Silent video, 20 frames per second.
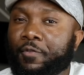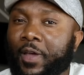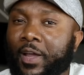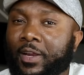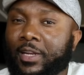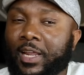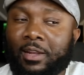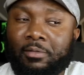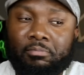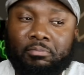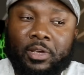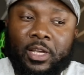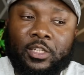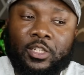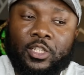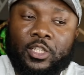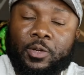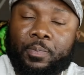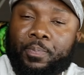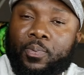fact that
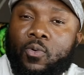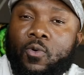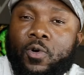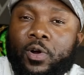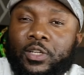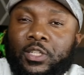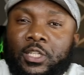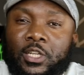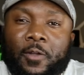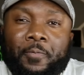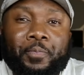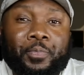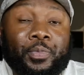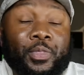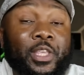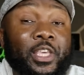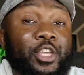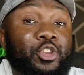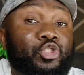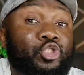it supports
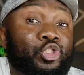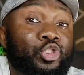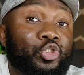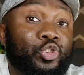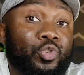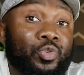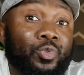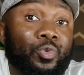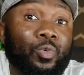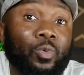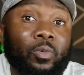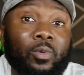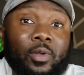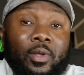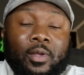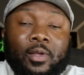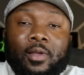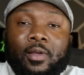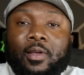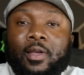the new
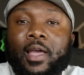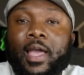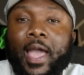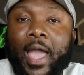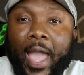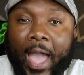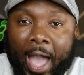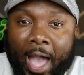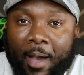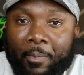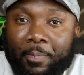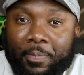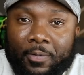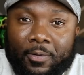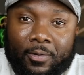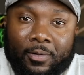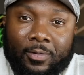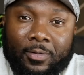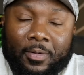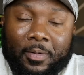
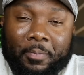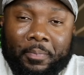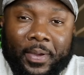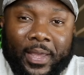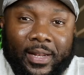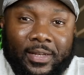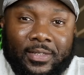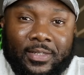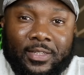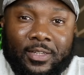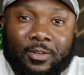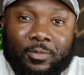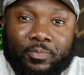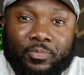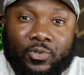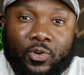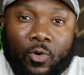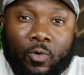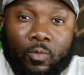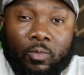Apple Pencil
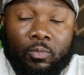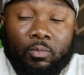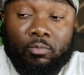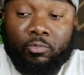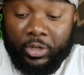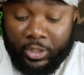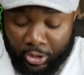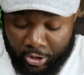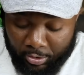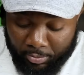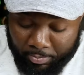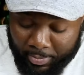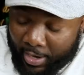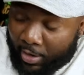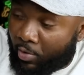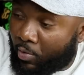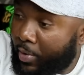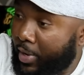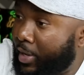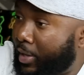Pro, which,
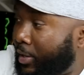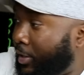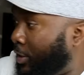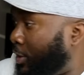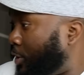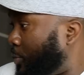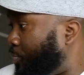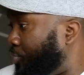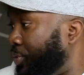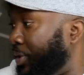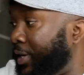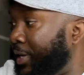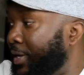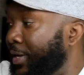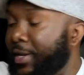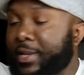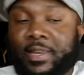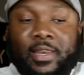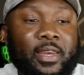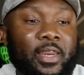by the way, is pretty
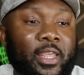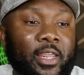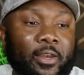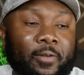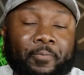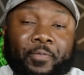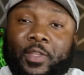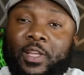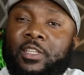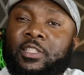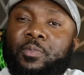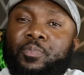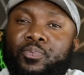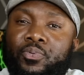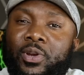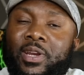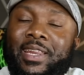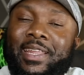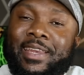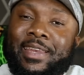neat. It's a
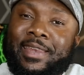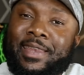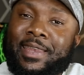pretty